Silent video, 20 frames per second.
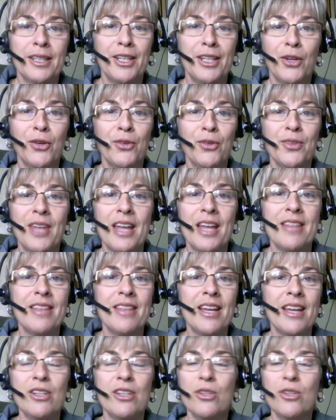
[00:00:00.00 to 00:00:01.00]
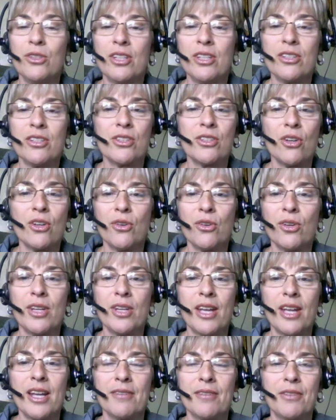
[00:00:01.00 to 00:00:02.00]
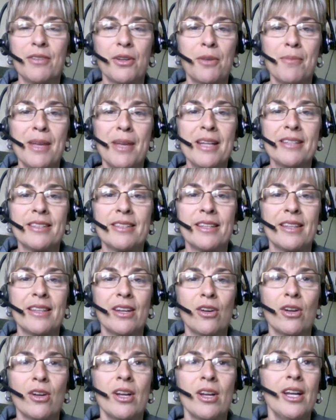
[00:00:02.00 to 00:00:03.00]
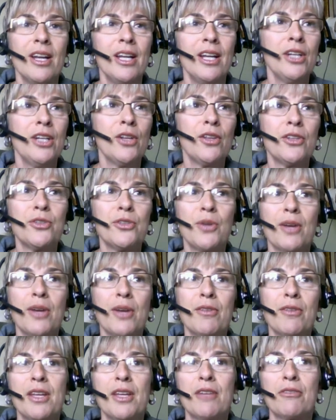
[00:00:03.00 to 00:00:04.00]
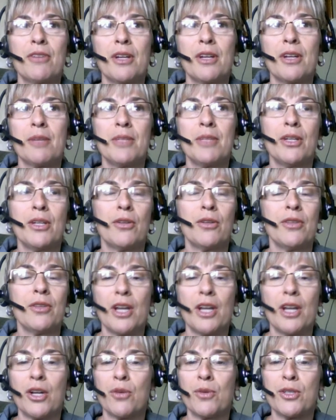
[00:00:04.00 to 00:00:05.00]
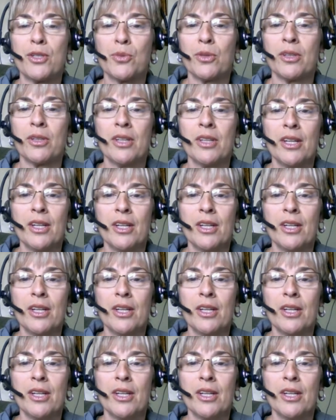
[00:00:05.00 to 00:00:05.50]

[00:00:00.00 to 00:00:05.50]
And they're so creative. They're amazing. They'll do everything from, the younger ones will